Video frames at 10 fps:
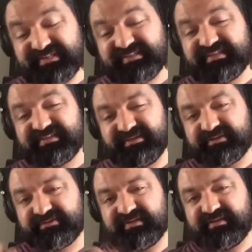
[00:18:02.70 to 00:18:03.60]
exciting is that you
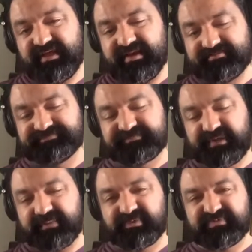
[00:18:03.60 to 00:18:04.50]
actually,
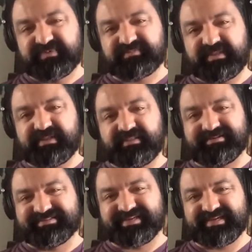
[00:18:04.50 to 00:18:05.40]
Abdul's been spending a lot
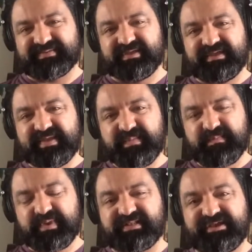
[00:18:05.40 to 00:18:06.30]
of time
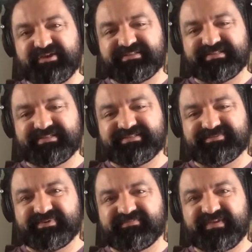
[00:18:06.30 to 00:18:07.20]
building content
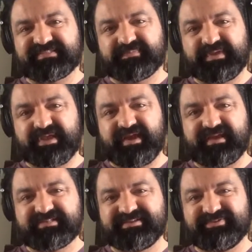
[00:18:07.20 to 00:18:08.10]
around Fast API.
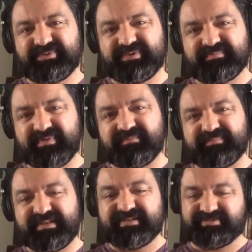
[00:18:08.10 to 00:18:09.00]
He's now doing a
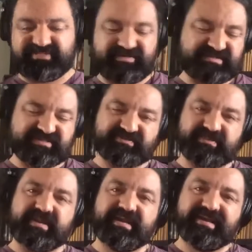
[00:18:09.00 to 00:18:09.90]
video series as
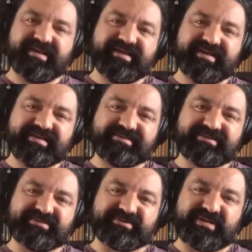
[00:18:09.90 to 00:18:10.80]
well. So
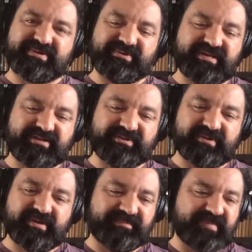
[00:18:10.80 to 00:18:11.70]
it's really cool that you
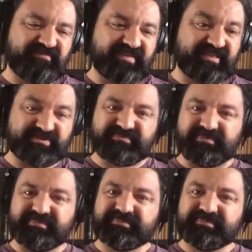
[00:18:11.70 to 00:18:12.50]
find that useful.